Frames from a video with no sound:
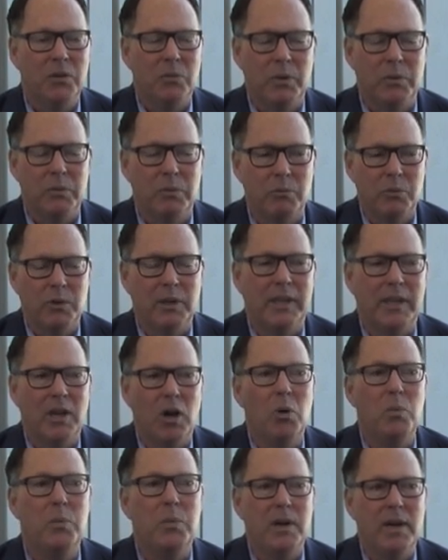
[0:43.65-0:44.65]
we would really
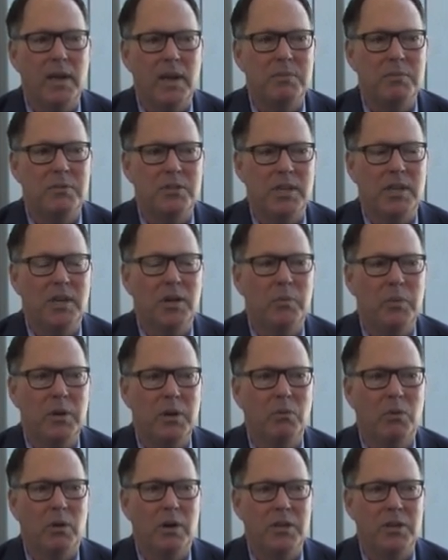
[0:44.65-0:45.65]
open up
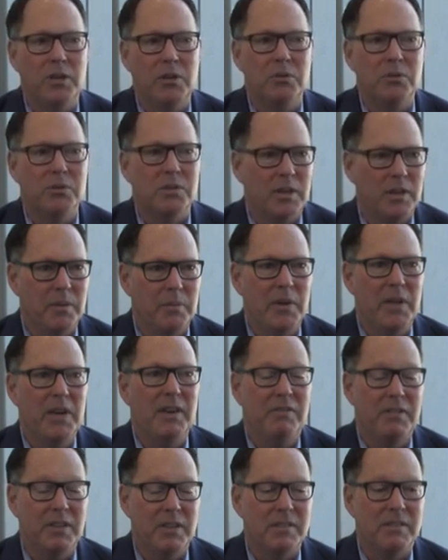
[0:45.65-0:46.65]
GLP-1 use and the
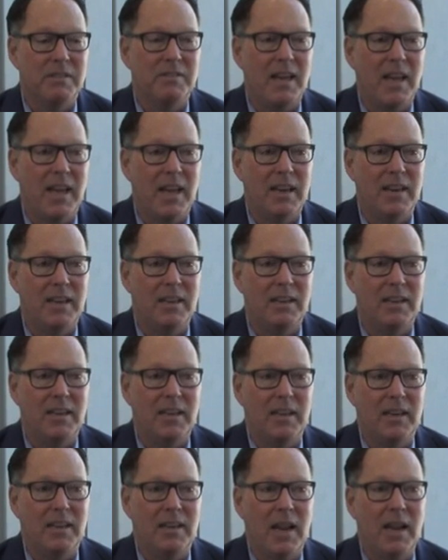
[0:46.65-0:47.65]
benefits of that and